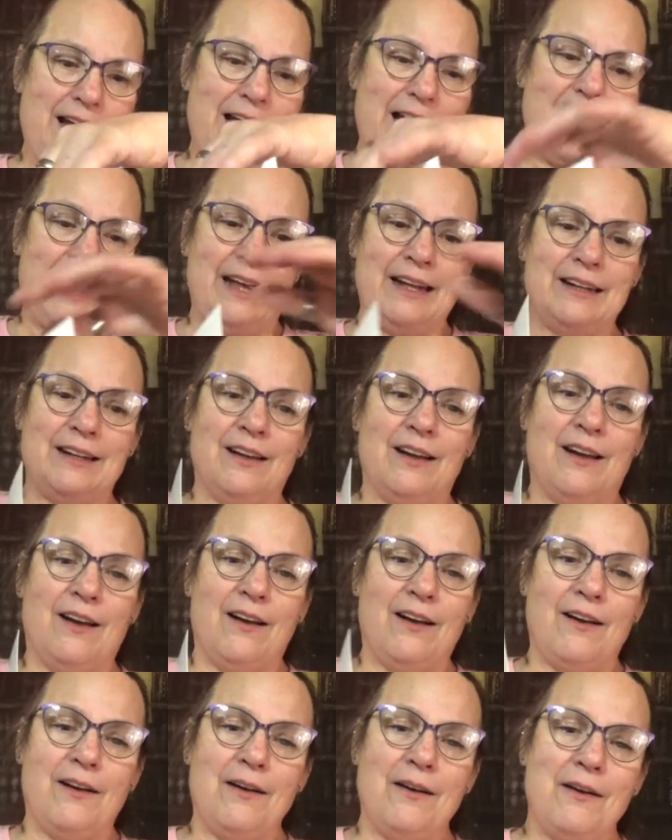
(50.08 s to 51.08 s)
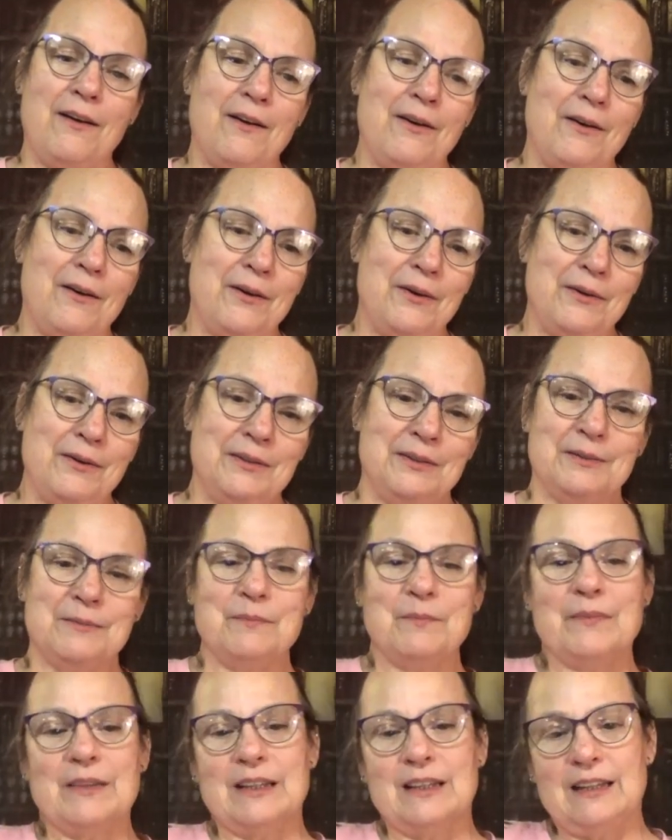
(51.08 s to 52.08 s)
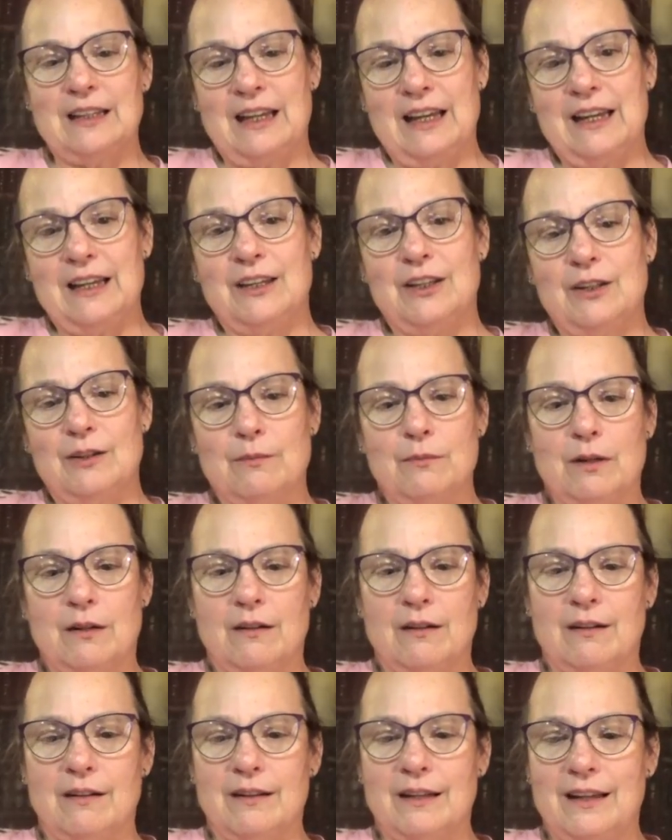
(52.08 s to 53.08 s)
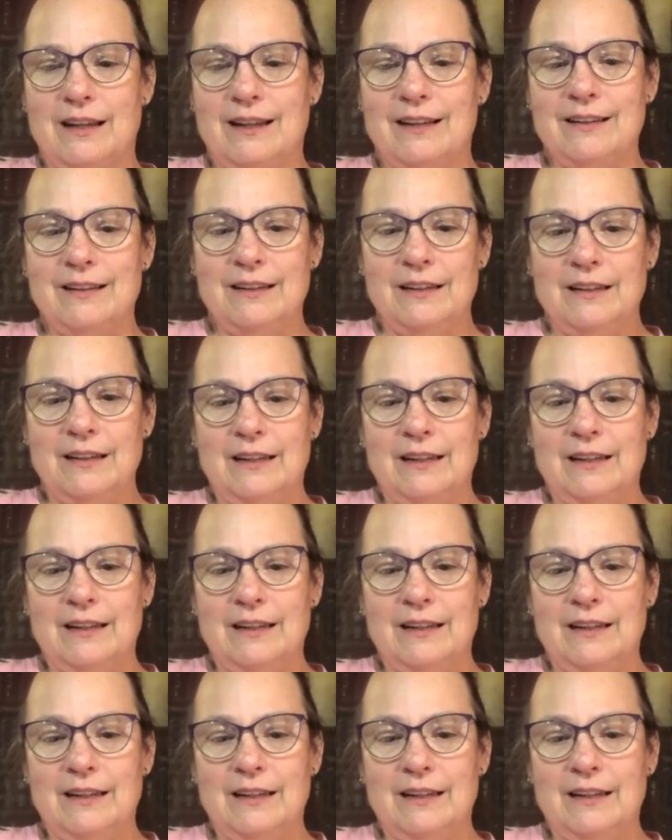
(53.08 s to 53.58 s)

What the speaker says: And, oh, thank you, Marna.